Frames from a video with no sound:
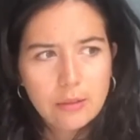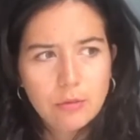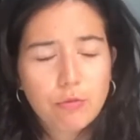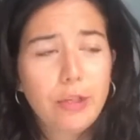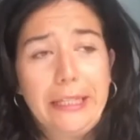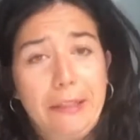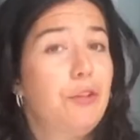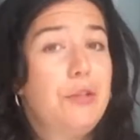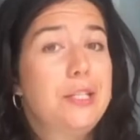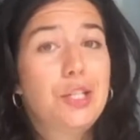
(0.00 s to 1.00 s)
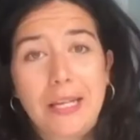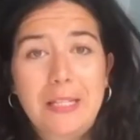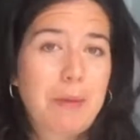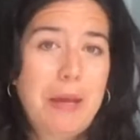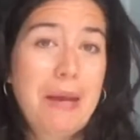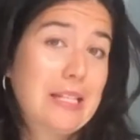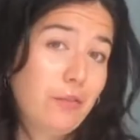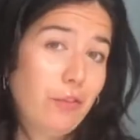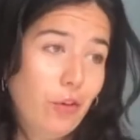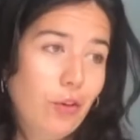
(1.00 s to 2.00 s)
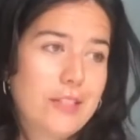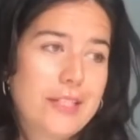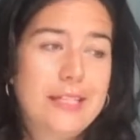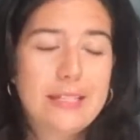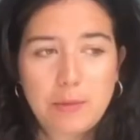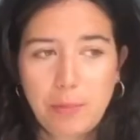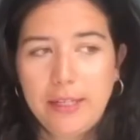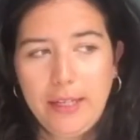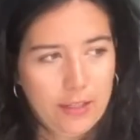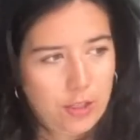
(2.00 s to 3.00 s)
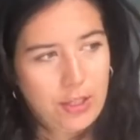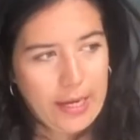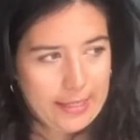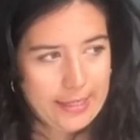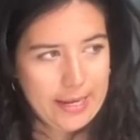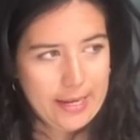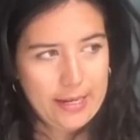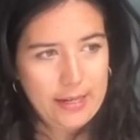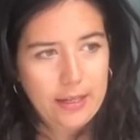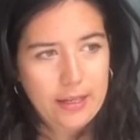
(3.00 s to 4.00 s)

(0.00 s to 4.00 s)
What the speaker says: really confusing Shakespeare metaphors into Spanish, and then